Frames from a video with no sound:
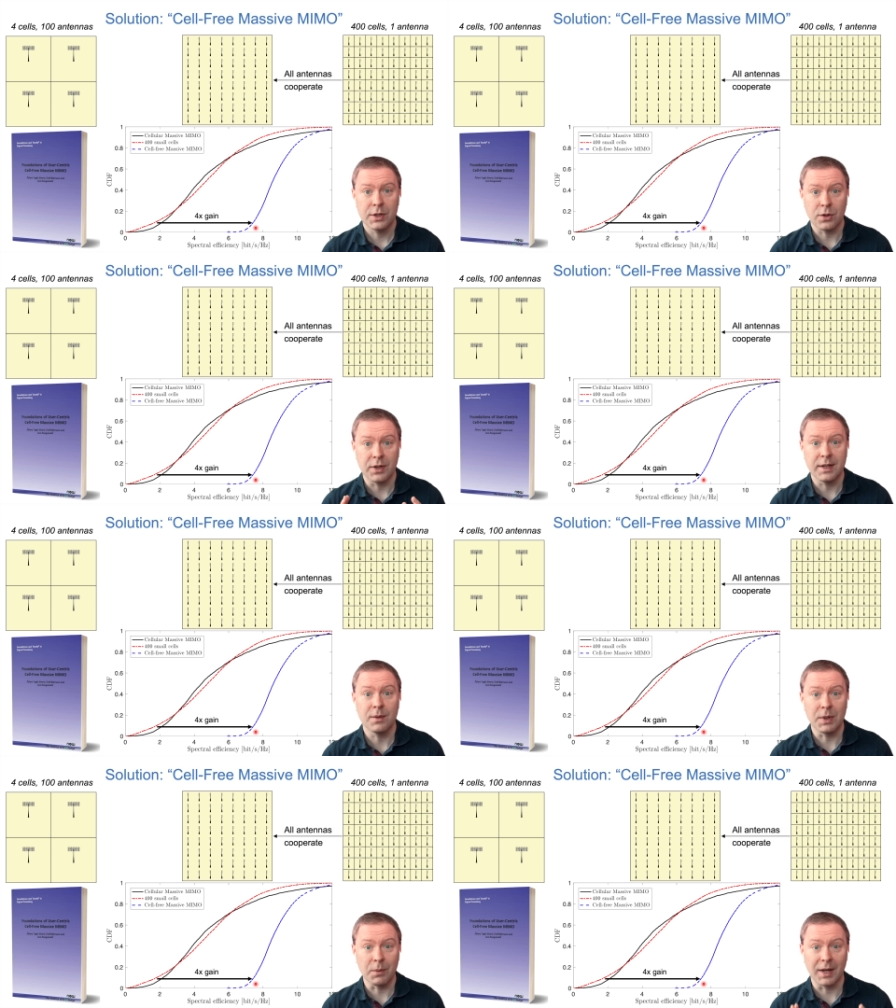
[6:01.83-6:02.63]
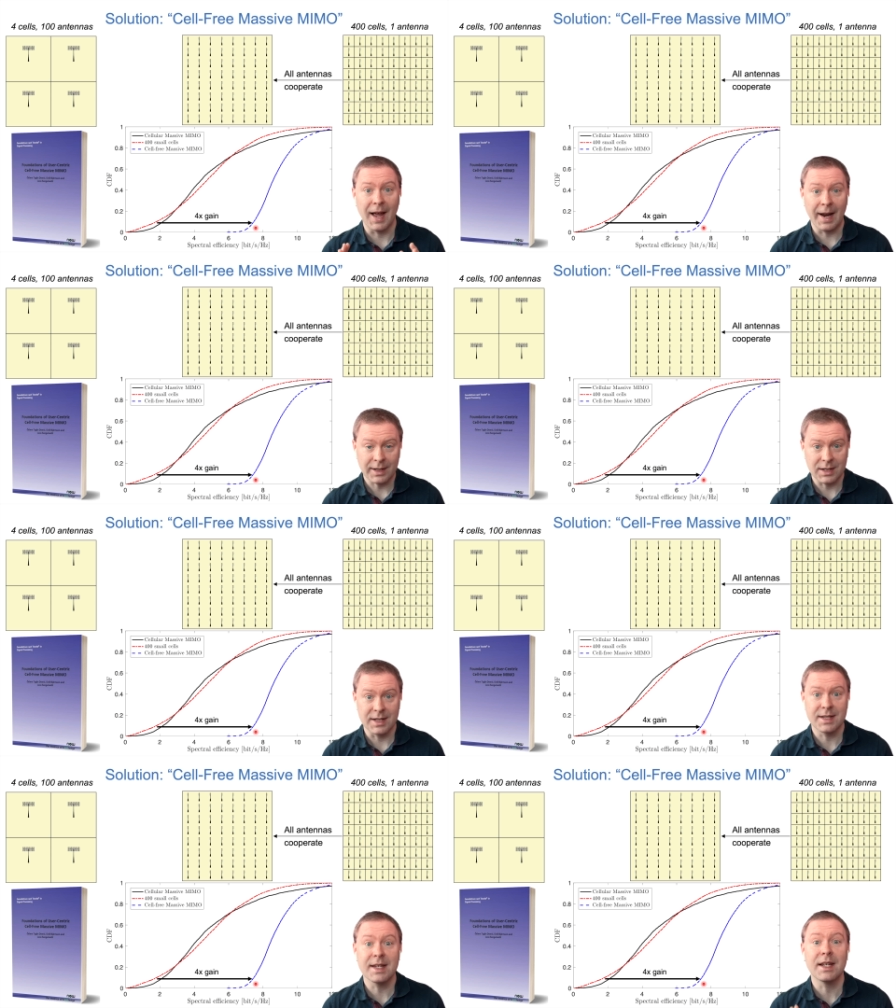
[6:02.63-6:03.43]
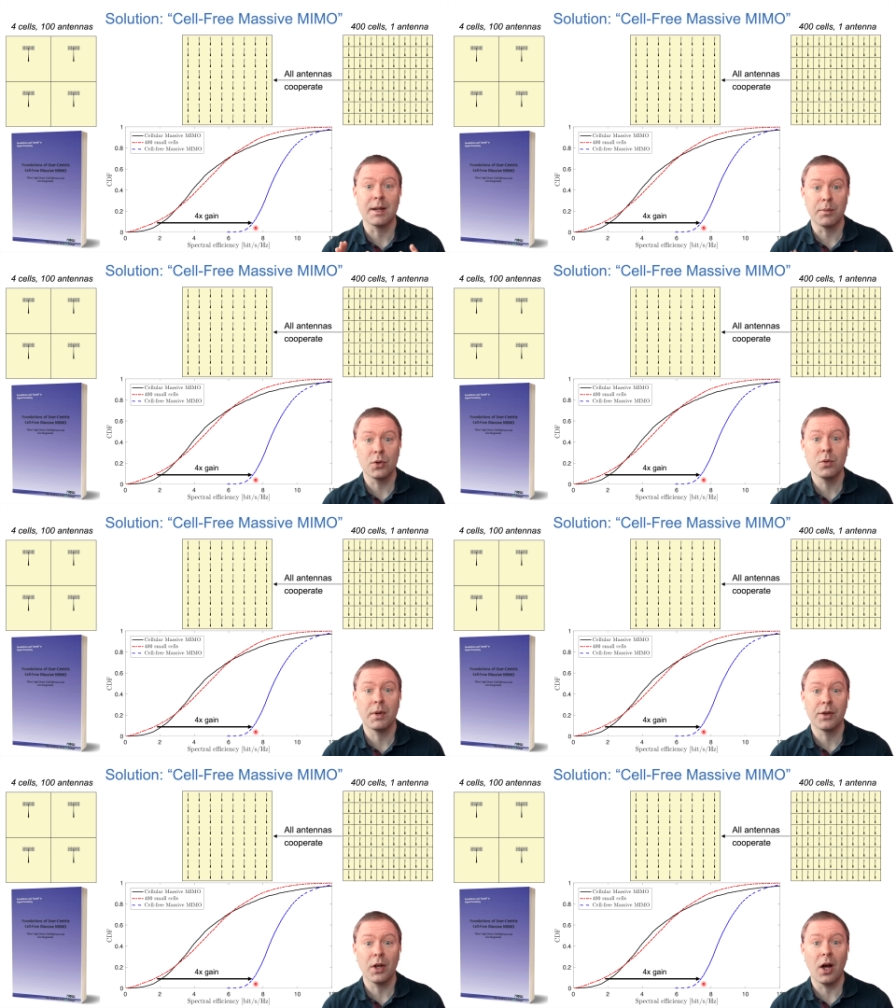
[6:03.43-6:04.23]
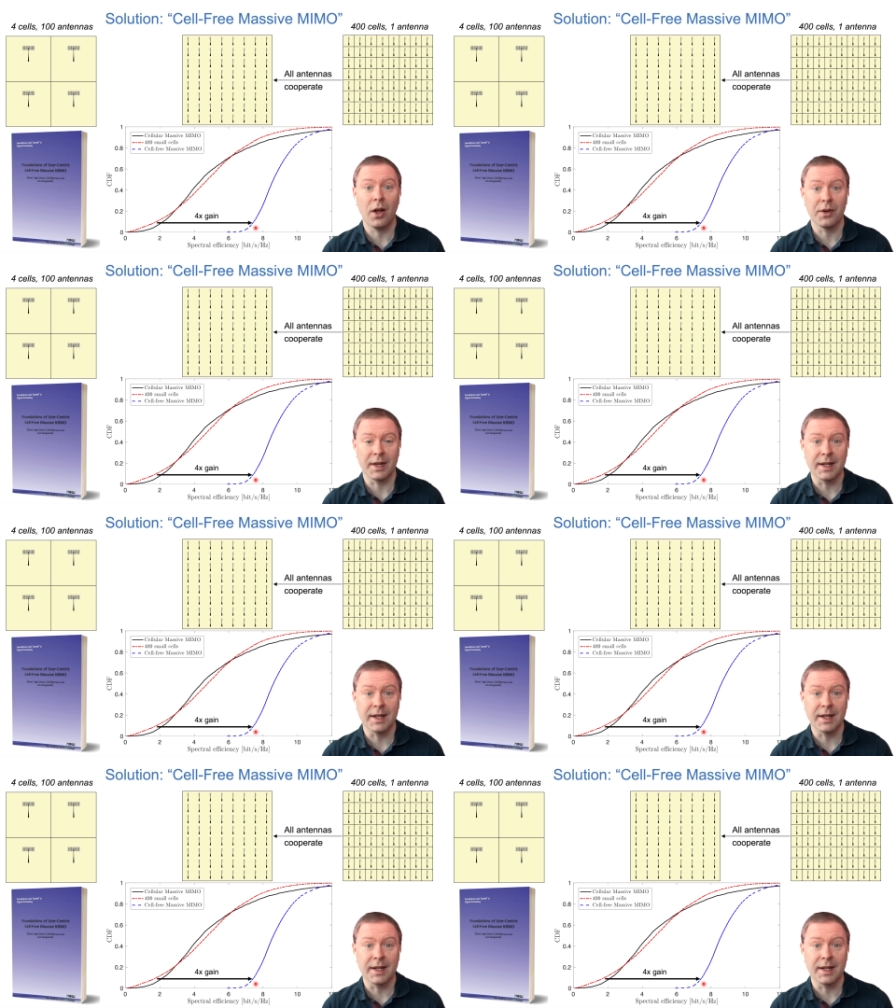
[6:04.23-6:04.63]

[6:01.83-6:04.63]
So we will actually see an improvement on